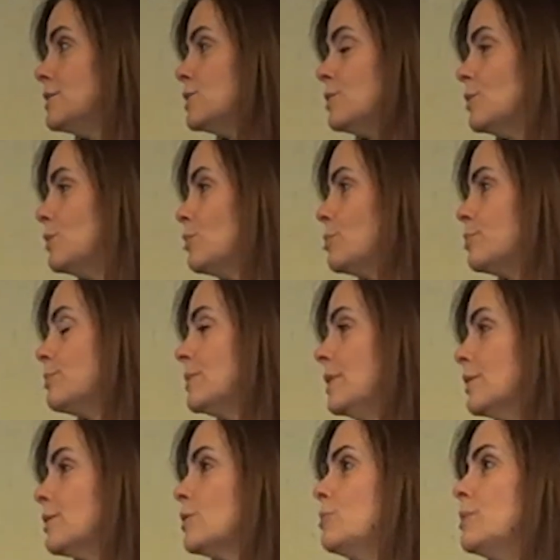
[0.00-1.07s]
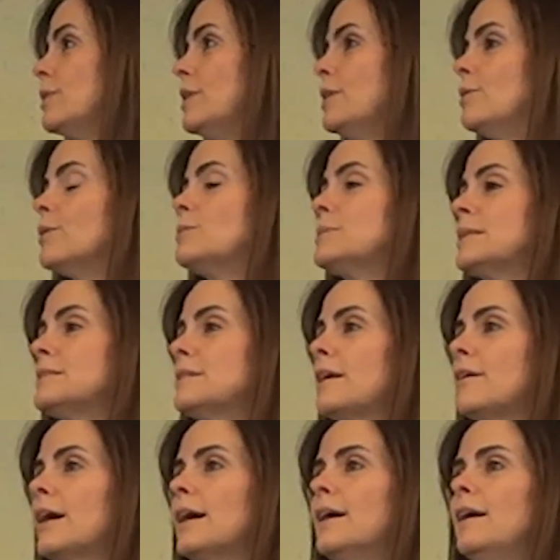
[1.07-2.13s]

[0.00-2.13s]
to you know, community groups, etc.